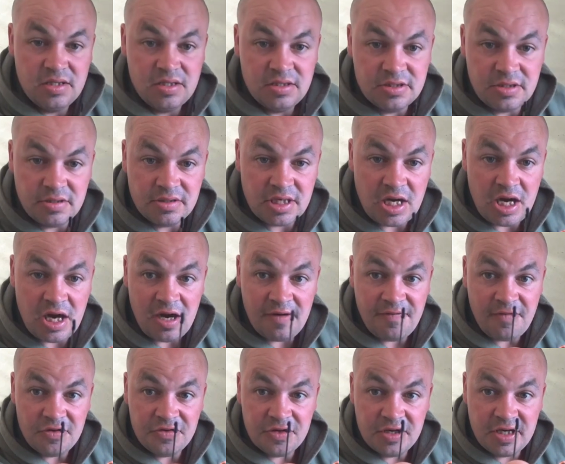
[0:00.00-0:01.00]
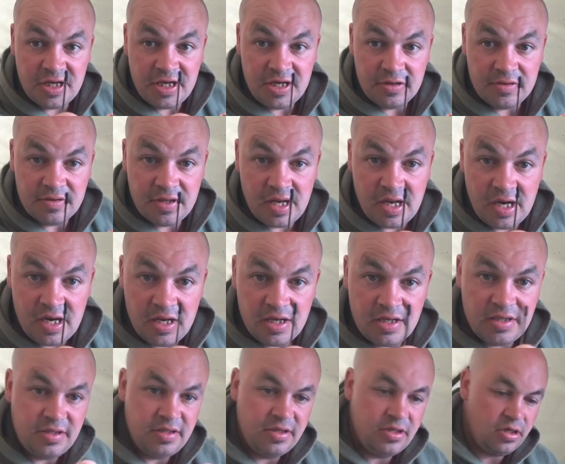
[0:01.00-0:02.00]
So it's half on the needle there. Look,
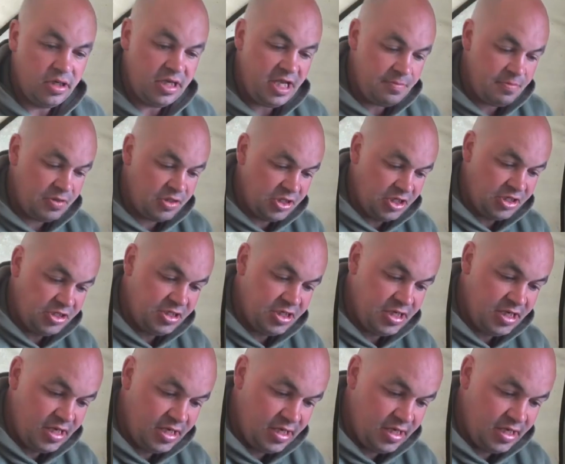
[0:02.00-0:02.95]
you've got to keep adjusting it.